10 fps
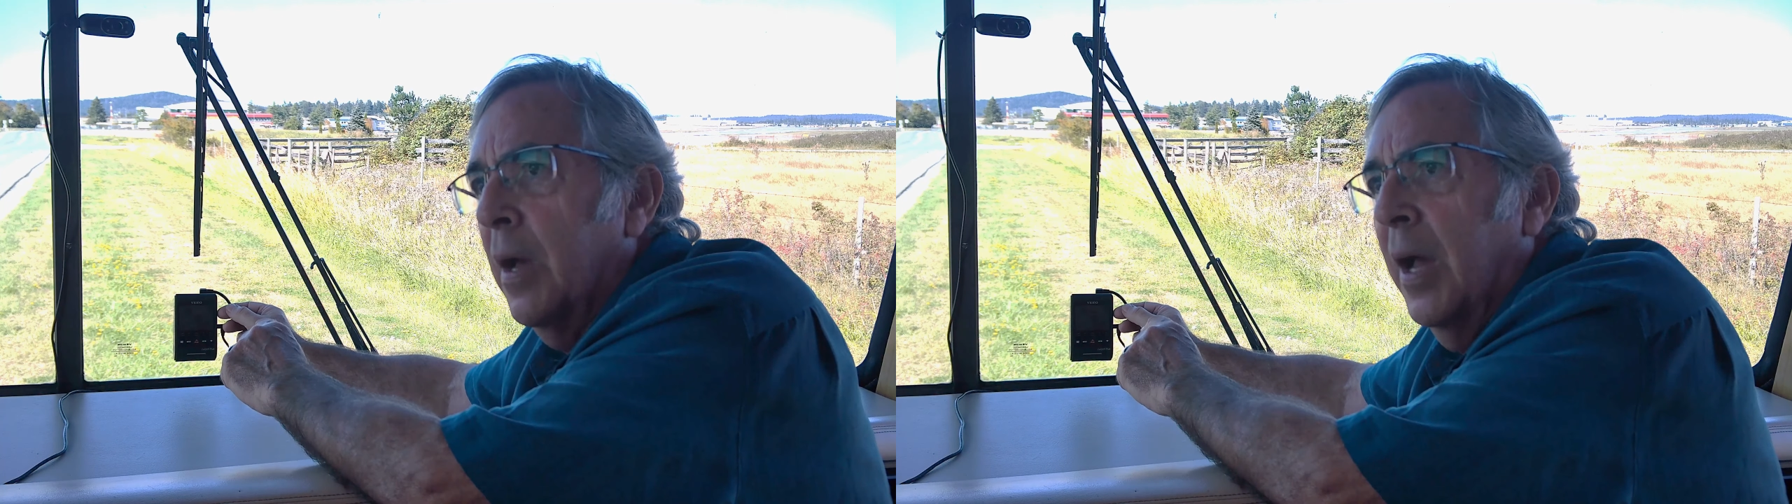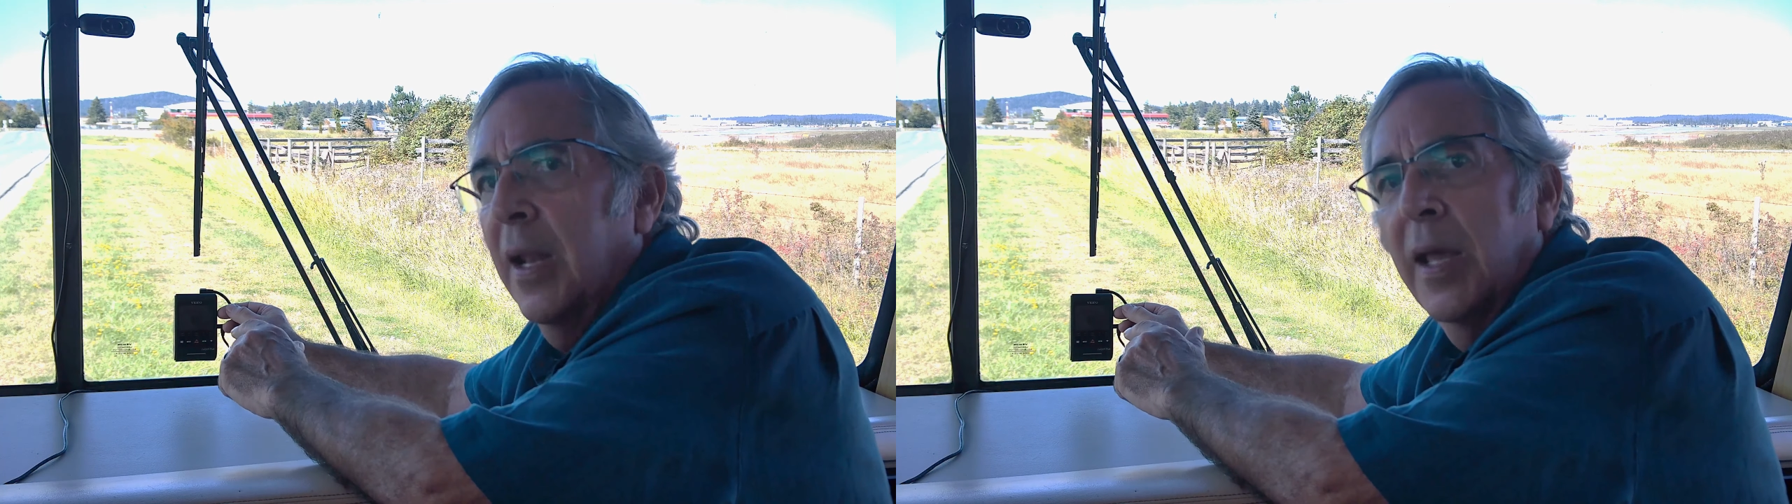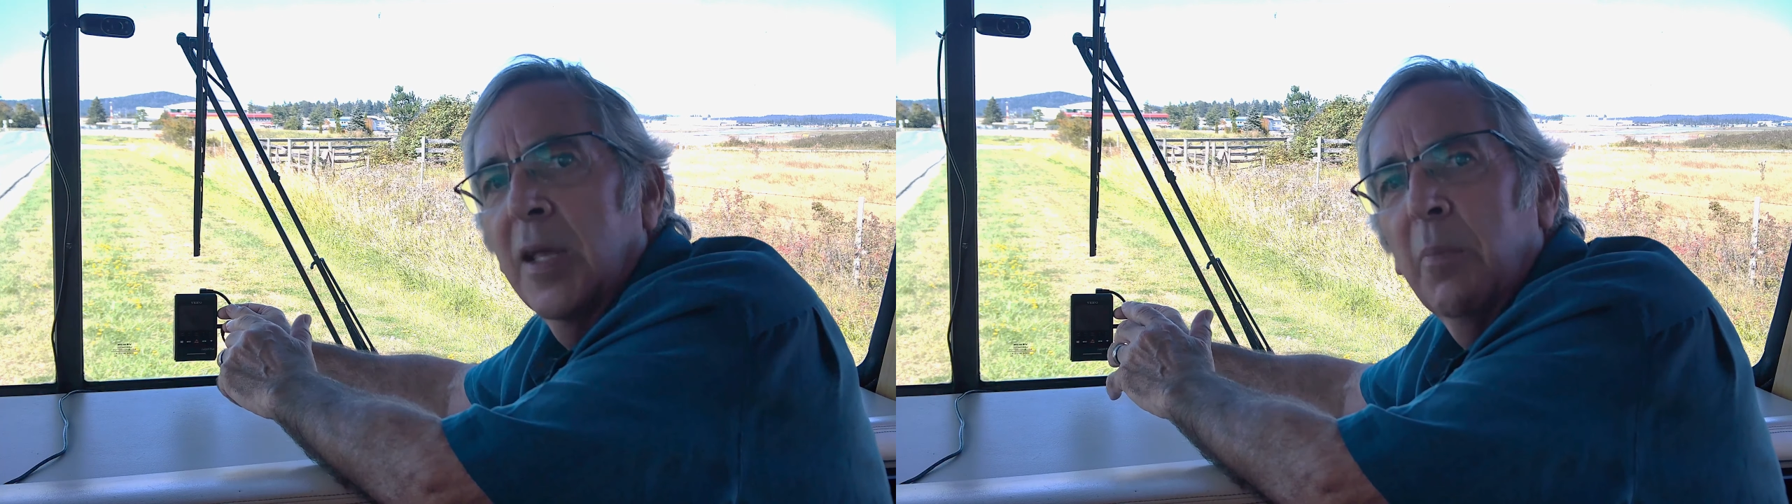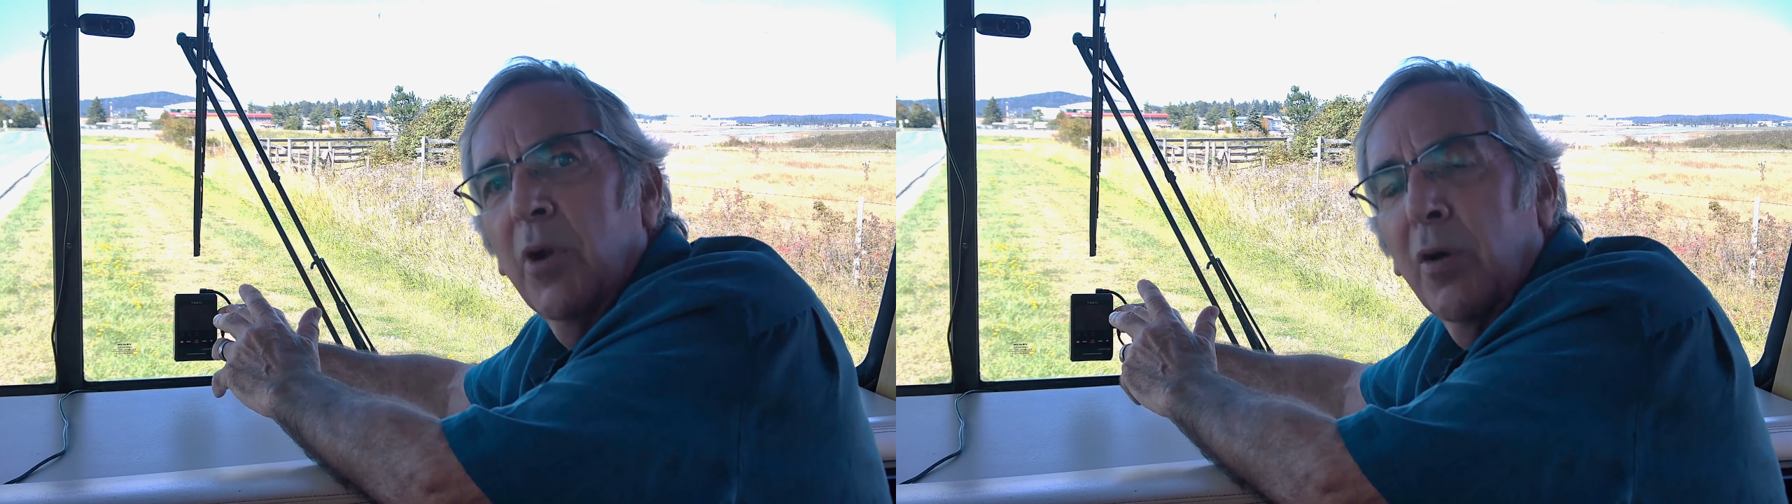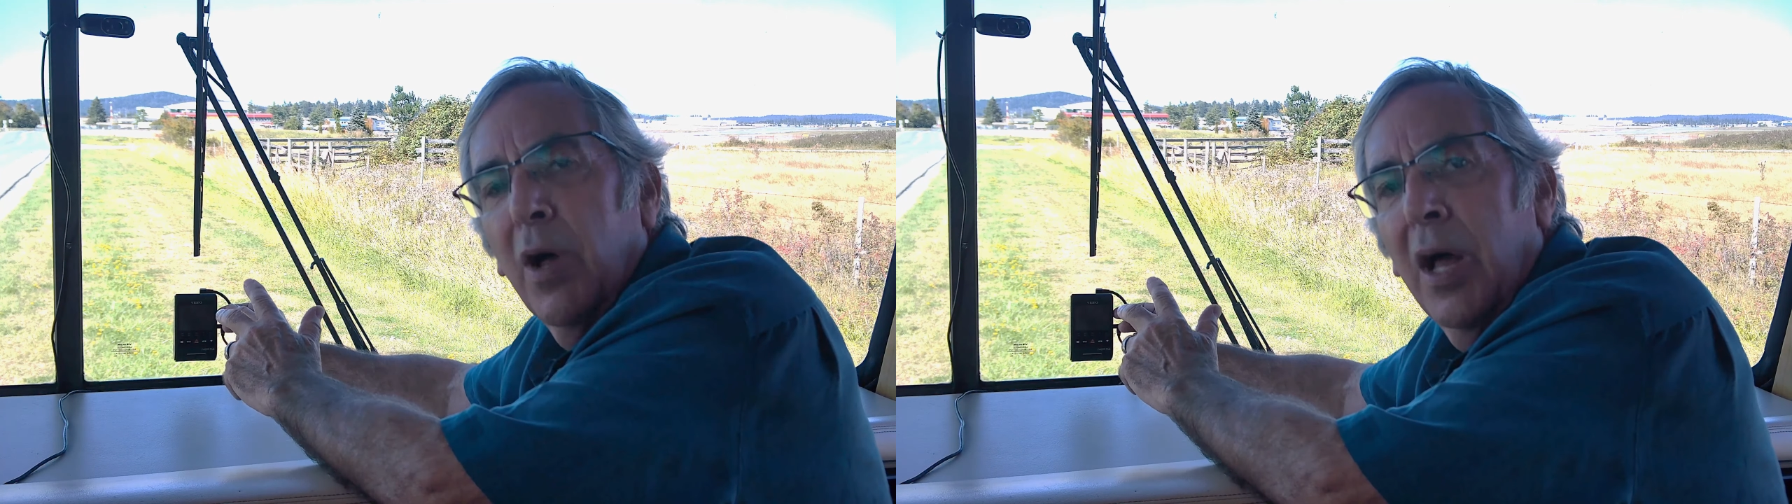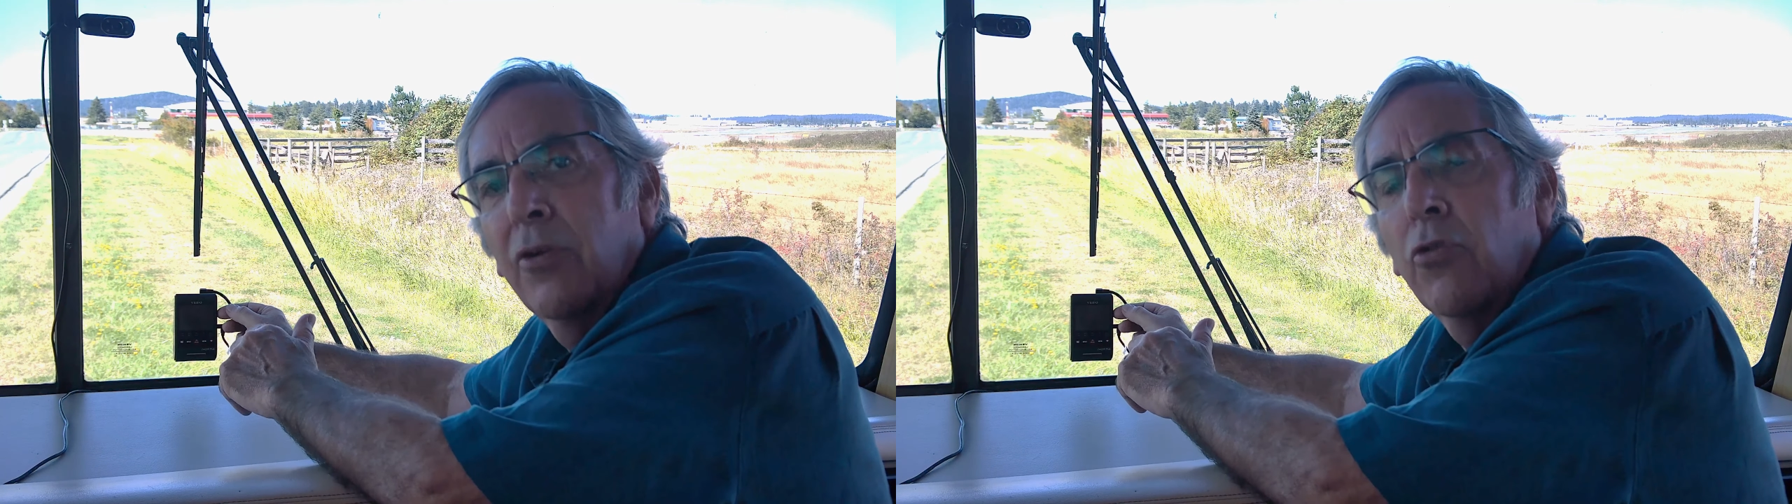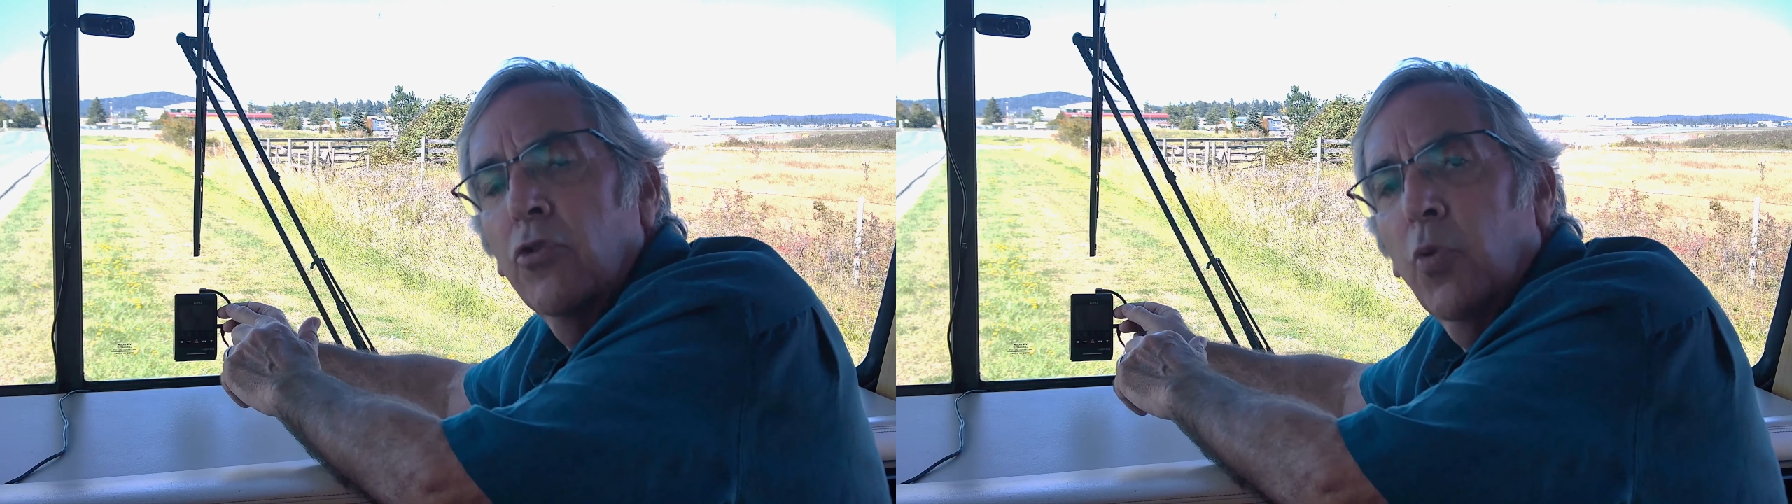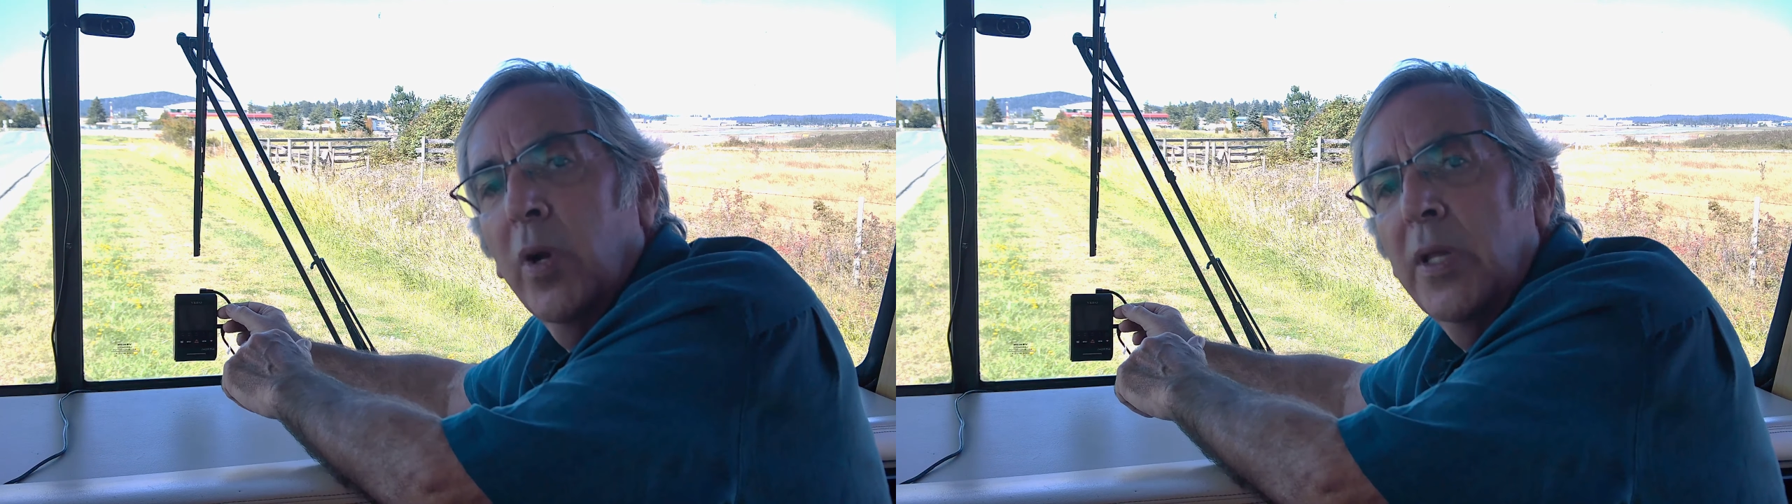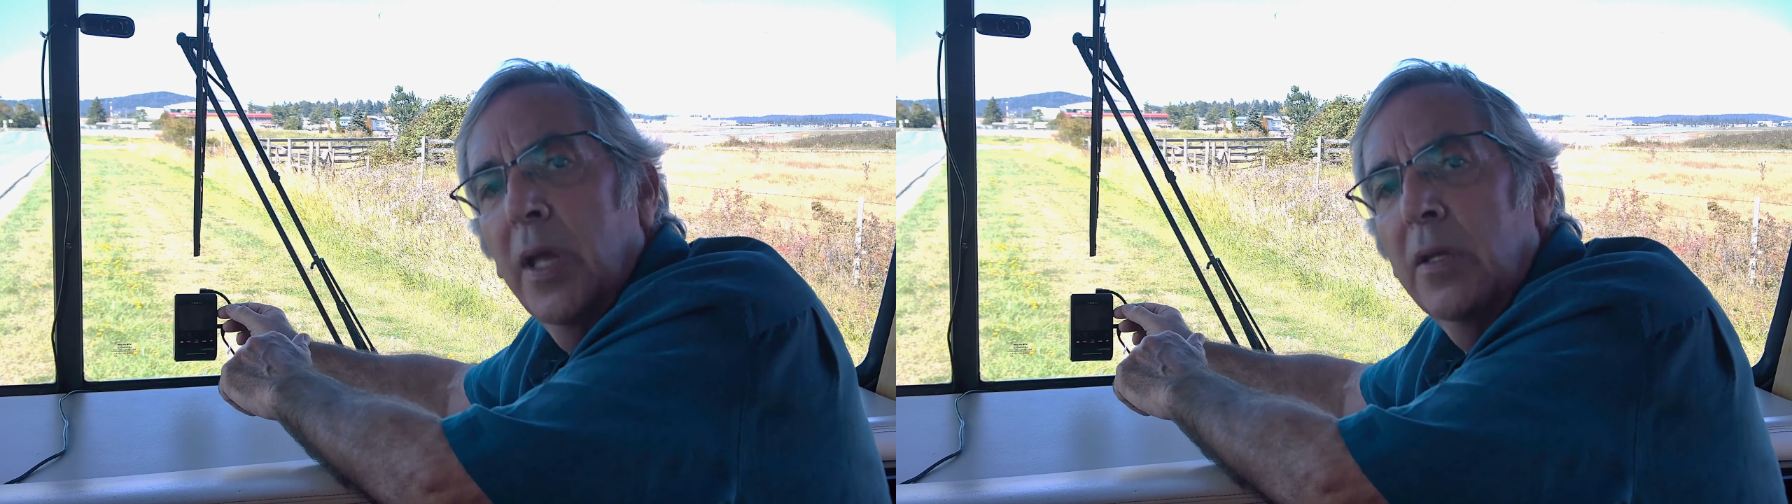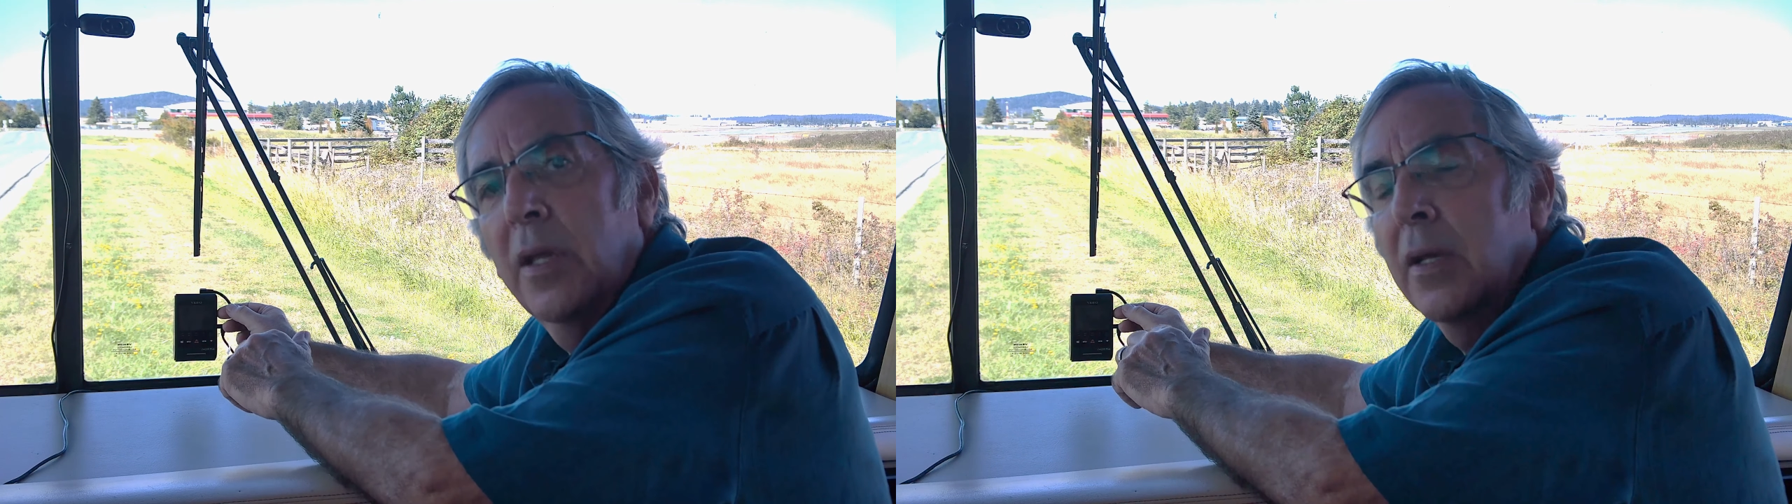I like about 128